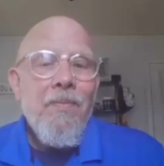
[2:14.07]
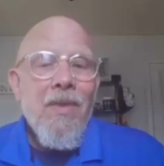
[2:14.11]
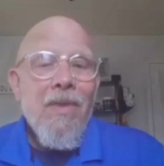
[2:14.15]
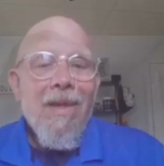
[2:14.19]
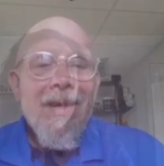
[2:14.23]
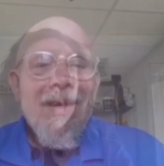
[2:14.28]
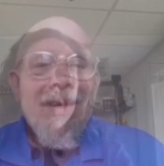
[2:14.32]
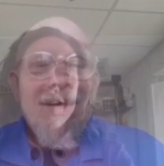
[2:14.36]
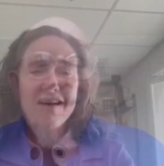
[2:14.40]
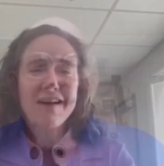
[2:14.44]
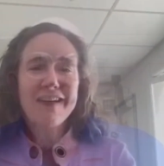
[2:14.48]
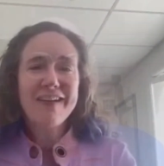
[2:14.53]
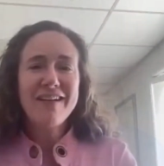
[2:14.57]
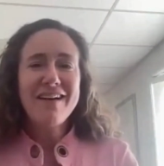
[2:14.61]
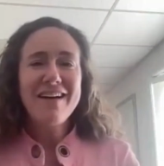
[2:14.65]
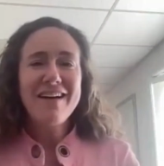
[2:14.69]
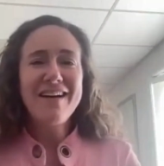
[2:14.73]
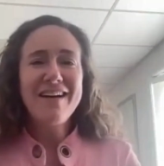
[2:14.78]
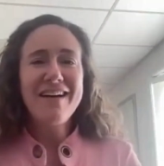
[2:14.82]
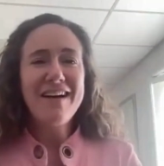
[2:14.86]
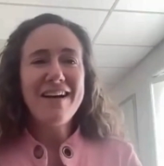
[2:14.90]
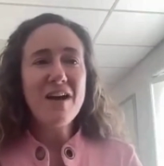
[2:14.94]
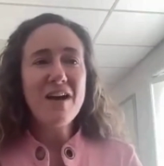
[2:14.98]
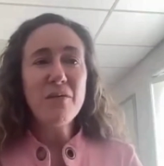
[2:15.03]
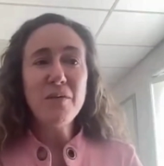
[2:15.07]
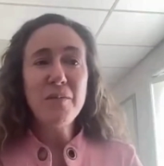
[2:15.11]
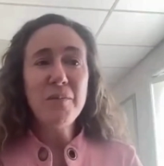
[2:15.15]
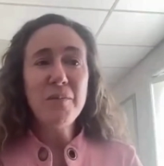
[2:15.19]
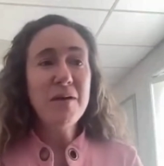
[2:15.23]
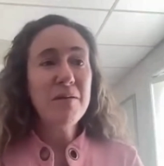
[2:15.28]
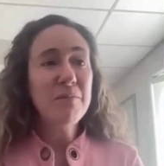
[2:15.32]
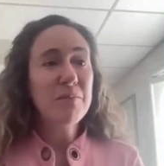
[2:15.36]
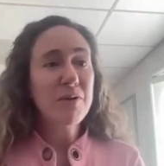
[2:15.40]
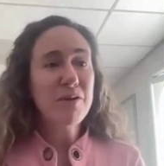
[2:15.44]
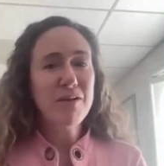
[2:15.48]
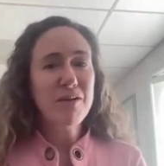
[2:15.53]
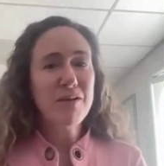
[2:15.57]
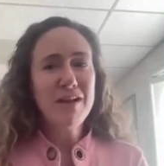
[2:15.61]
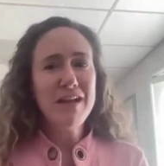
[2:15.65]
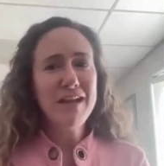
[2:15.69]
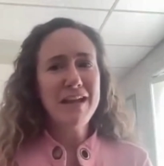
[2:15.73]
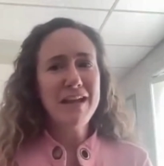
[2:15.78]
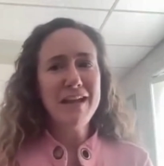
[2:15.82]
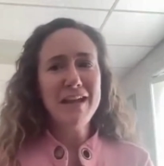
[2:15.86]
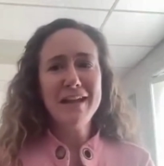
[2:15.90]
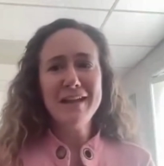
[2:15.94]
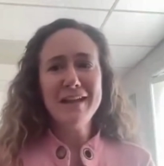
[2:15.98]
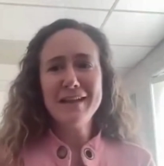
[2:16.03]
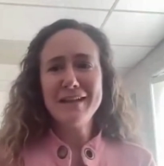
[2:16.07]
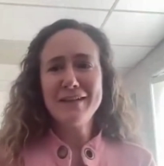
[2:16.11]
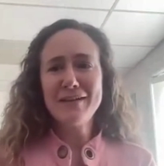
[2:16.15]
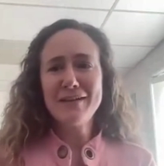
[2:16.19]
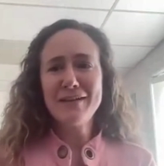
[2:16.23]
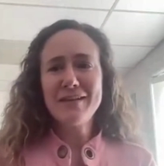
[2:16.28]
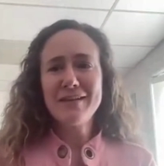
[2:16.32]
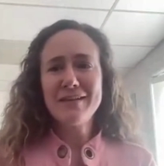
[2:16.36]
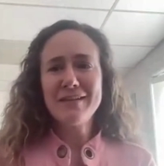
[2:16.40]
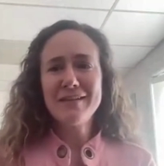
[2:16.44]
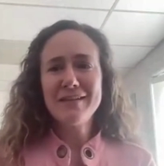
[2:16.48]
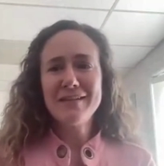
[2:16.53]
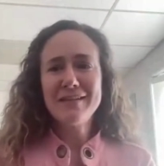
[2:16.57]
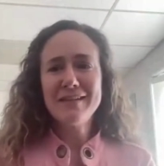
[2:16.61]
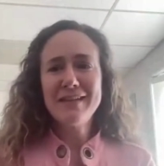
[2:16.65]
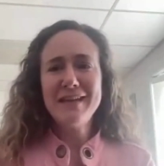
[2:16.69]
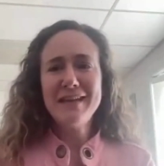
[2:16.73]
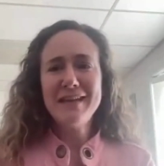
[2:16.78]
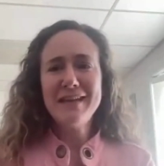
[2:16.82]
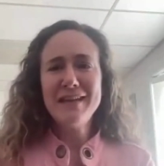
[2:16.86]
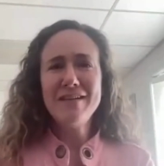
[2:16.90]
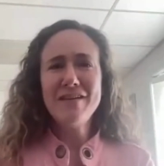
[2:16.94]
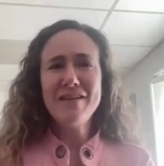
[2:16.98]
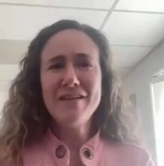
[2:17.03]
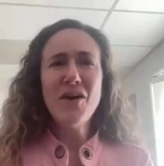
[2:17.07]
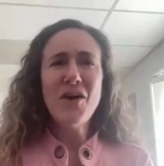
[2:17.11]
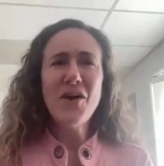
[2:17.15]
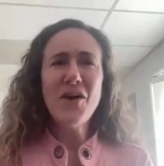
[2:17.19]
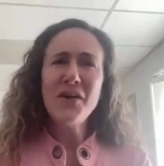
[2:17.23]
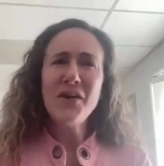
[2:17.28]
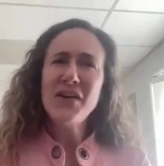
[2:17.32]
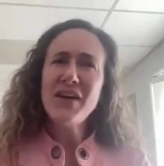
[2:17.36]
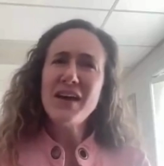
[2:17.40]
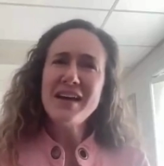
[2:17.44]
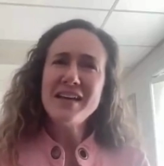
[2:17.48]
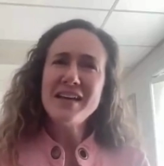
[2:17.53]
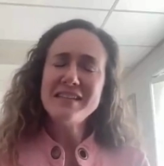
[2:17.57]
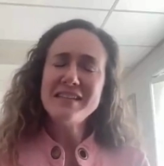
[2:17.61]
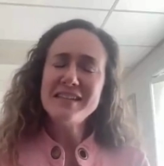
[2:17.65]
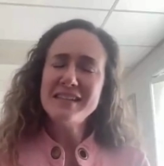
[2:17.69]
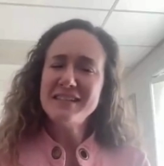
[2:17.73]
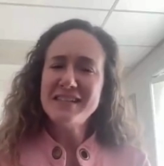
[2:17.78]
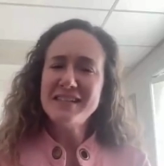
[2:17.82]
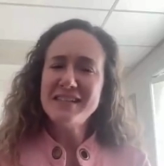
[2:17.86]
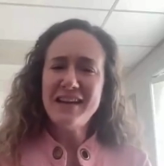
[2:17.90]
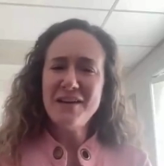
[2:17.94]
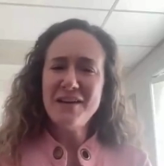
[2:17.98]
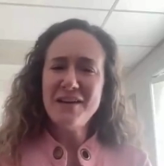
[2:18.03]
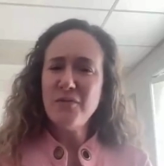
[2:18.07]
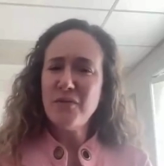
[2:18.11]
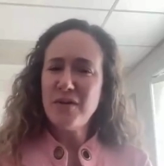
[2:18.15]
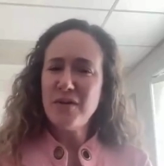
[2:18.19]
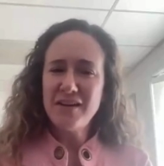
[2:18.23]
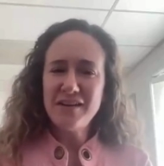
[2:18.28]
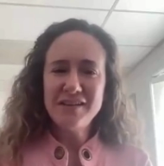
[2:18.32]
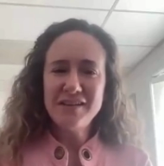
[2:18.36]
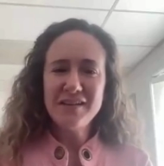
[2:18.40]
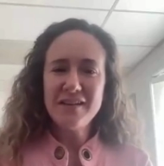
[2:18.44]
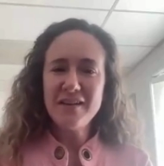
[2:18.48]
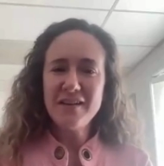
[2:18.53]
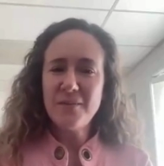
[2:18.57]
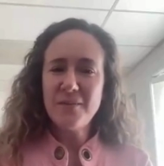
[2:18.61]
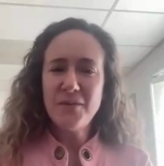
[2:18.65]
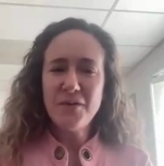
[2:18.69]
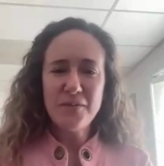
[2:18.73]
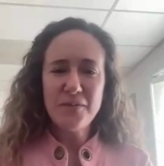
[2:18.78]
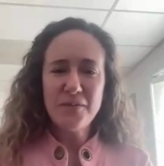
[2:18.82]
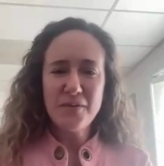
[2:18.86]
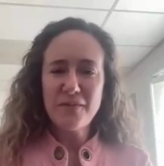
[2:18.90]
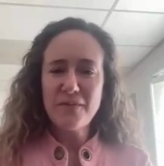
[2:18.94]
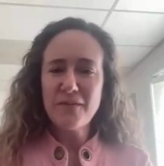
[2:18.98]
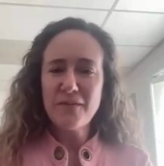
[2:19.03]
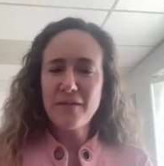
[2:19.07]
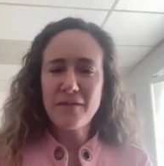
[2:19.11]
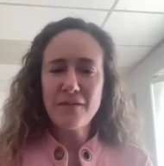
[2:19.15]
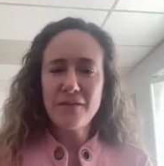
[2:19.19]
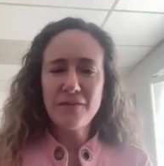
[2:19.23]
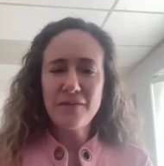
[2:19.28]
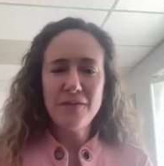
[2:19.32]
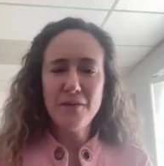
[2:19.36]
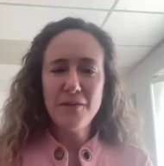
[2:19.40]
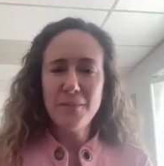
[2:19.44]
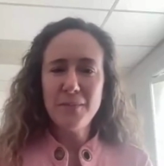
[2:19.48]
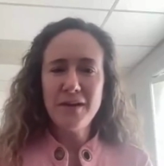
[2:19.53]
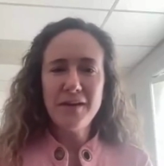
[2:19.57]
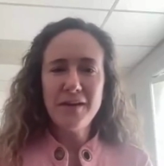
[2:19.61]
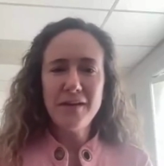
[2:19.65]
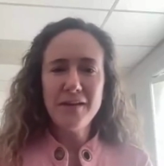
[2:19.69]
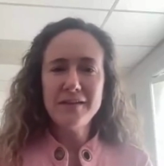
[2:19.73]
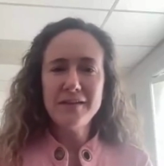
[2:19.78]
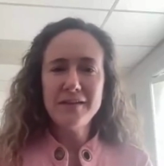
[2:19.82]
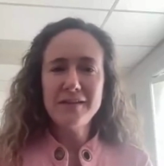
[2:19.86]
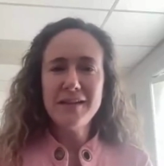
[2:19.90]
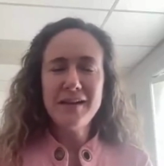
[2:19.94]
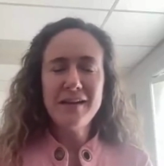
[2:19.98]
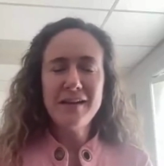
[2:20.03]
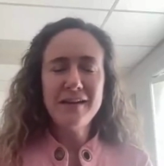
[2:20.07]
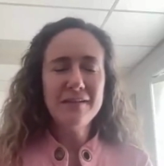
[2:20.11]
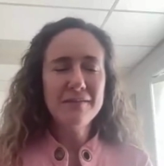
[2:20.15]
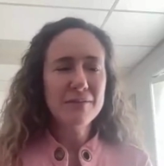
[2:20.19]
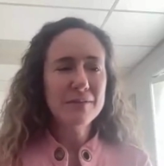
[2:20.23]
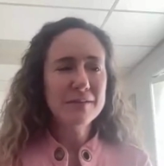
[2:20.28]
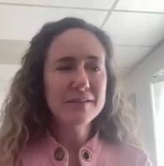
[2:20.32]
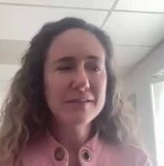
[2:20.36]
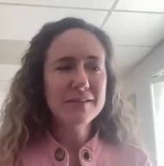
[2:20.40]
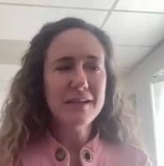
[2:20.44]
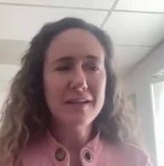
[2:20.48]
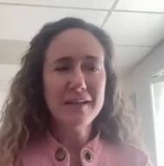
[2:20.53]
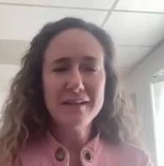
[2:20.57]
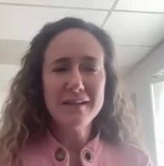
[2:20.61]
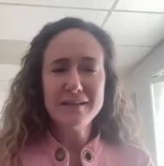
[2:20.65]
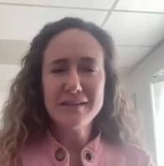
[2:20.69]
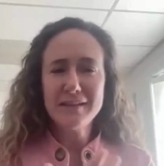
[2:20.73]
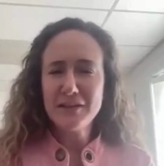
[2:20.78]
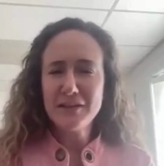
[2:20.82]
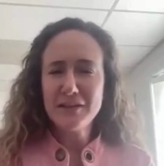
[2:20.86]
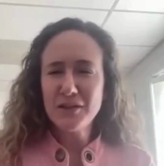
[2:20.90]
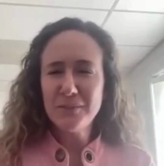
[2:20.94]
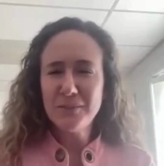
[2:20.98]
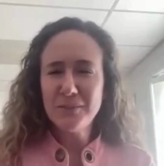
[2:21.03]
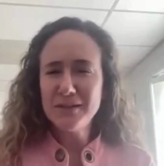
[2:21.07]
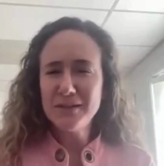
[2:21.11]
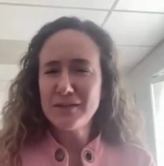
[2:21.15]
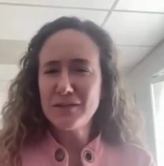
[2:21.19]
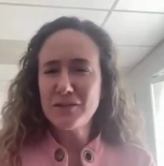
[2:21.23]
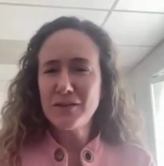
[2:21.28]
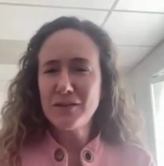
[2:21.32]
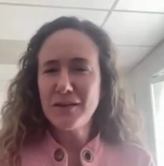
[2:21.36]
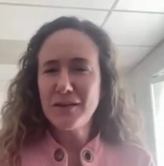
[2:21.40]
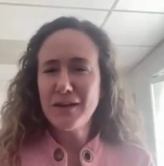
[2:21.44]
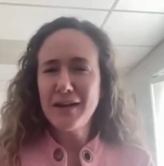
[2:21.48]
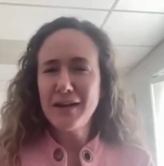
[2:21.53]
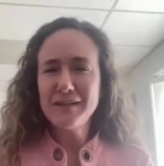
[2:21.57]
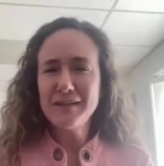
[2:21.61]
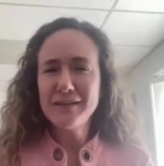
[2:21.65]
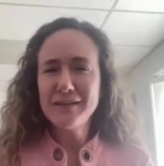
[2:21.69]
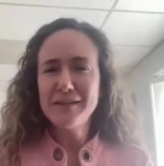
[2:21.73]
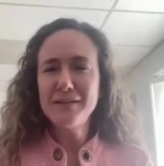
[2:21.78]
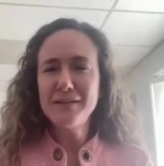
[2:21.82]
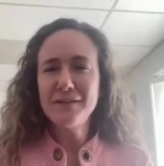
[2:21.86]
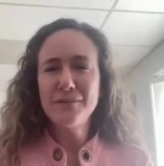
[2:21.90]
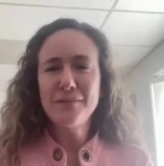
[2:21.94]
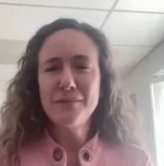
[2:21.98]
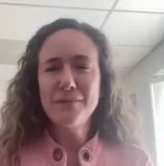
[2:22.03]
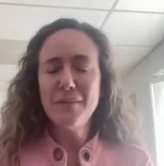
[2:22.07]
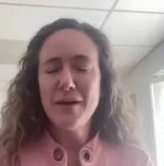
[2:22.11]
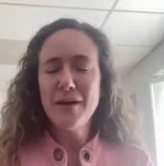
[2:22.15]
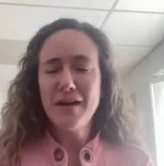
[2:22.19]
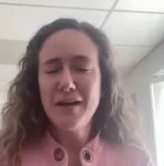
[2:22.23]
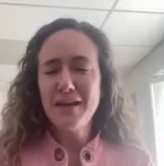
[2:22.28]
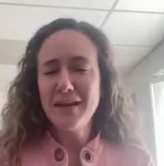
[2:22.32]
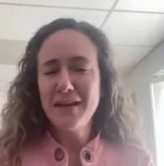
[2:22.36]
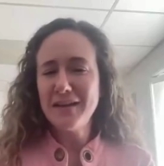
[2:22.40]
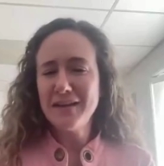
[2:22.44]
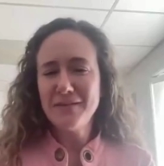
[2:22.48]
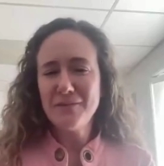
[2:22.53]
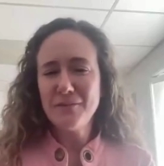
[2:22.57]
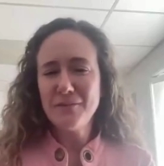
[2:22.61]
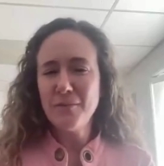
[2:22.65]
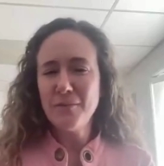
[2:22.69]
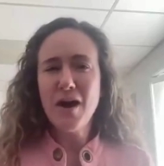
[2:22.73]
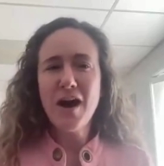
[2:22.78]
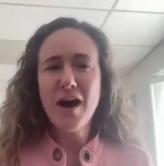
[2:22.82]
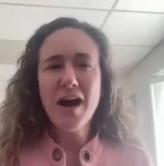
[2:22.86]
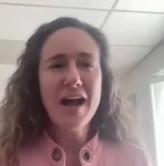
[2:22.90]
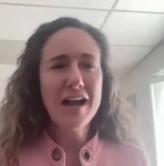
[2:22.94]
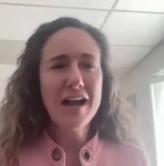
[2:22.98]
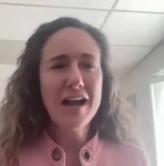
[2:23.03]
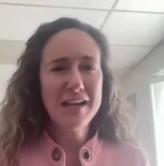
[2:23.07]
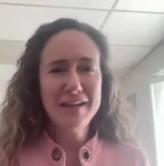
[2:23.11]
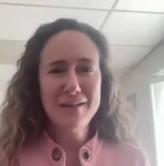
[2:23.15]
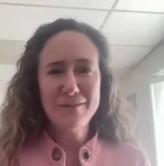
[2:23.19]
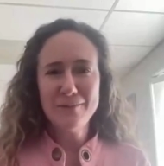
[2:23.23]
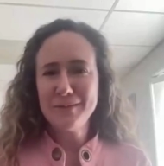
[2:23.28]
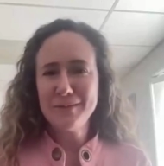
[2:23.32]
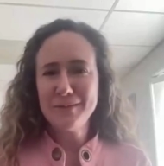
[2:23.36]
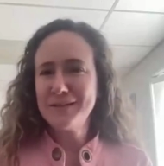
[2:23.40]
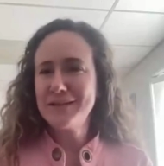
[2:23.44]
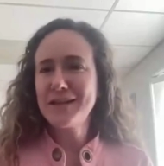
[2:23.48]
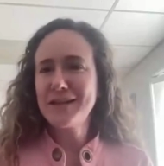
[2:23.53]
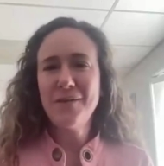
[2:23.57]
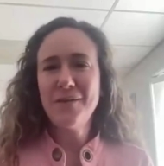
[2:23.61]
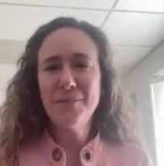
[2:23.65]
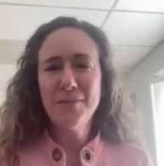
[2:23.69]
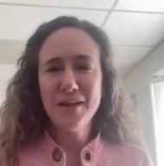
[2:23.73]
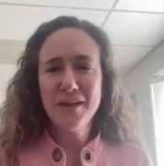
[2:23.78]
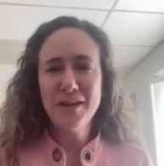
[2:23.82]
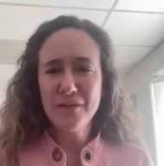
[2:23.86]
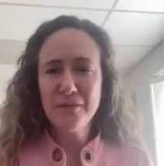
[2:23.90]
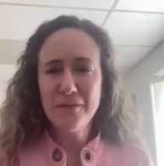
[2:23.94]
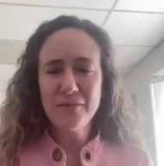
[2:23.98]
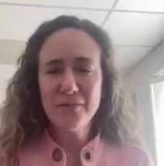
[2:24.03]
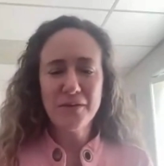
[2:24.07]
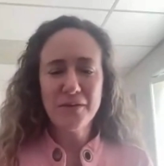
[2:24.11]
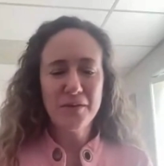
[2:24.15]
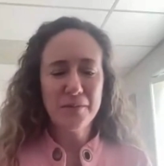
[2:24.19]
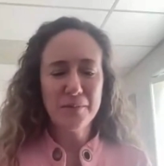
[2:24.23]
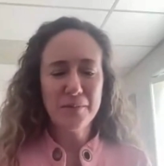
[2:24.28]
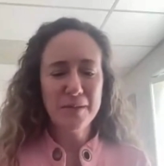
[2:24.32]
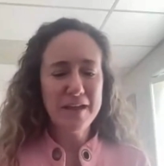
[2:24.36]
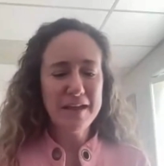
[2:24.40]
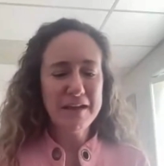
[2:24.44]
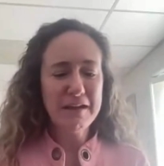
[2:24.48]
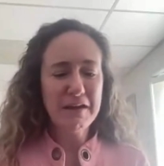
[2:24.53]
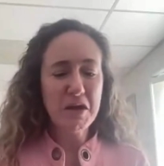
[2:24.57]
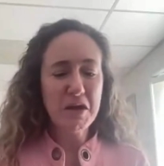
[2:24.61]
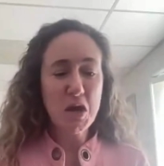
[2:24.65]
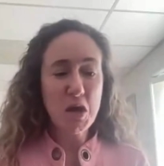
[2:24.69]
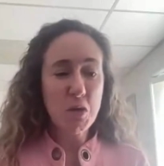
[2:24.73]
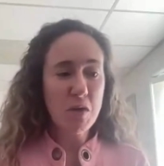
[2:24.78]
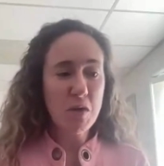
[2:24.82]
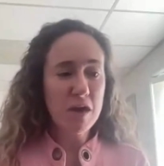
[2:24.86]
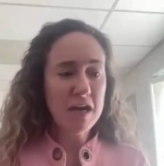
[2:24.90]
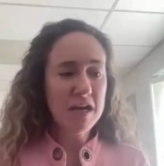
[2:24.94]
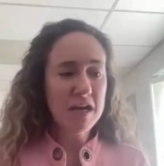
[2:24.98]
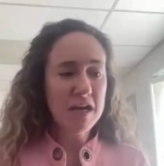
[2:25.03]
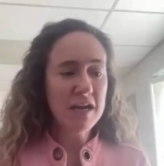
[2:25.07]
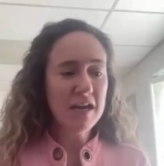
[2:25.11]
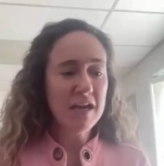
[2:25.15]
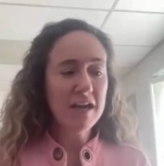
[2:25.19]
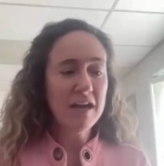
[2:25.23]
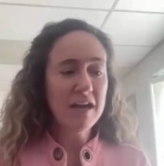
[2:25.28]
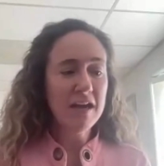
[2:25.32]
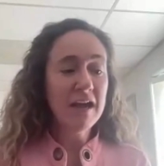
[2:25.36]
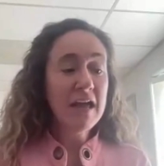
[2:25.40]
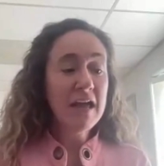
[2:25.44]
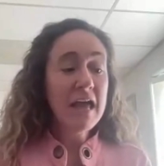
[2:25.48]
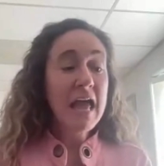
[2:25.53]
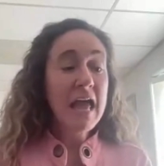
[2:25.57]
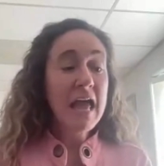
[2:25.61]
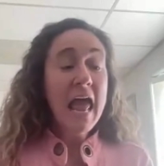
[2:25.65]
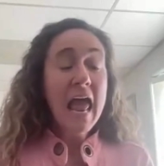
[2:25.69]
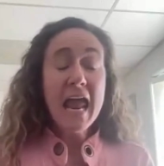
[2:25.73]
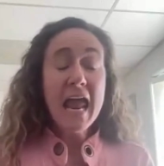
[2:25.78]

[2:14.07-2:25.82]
Mark, I remember he called us and said he wanted to come over for a few minutes, and it was like such a mystery as to why he was coming over. We had no idea.